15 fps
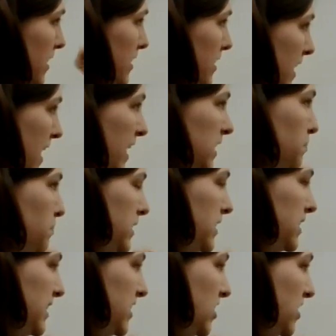the
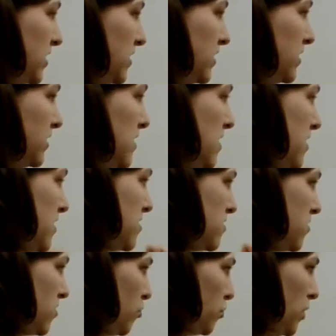exposition,
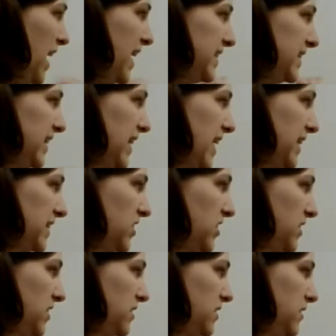the rising
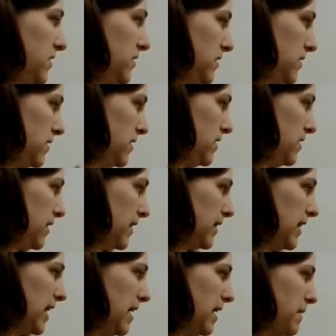action, the
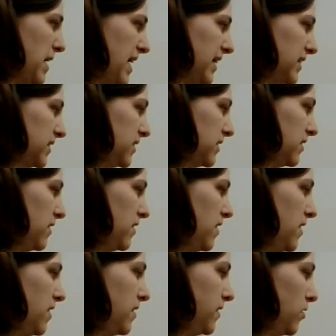climax,
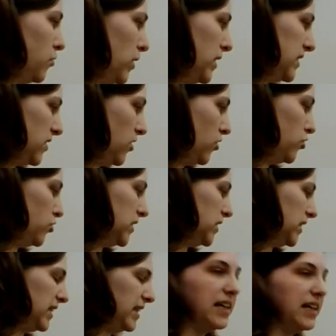the
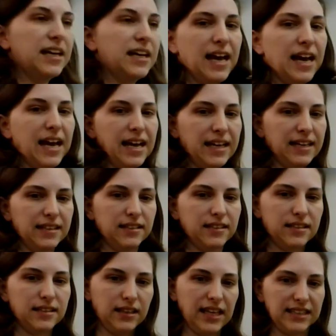resolution, and the
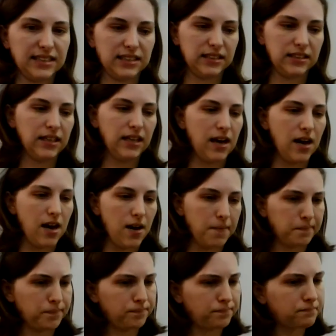lesson.
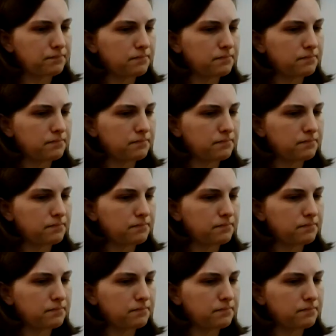Um,